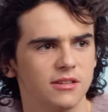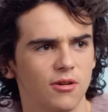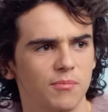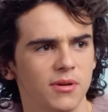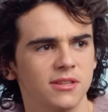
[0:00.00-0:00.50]
his
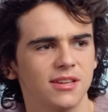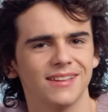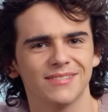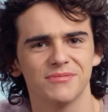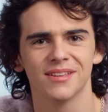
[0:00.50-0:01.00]
armpits.
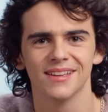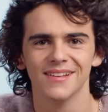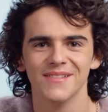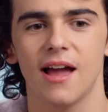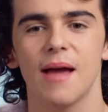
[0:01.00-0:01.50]

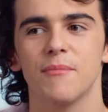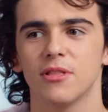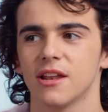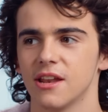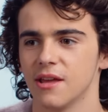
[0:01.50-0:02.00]
I
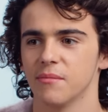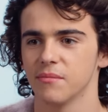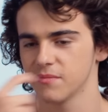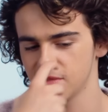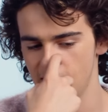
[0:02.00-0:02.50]
emulated
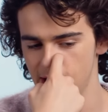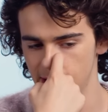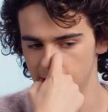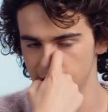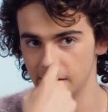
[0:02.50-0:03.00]
him
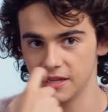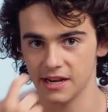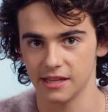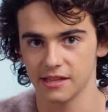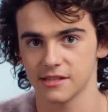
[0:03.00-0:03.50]
and
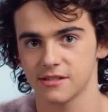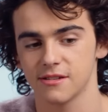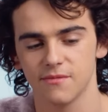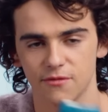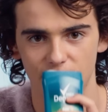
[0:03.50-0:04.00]
getting
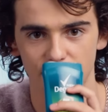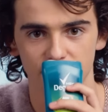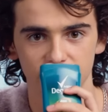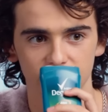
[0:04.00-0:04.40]
this flavor.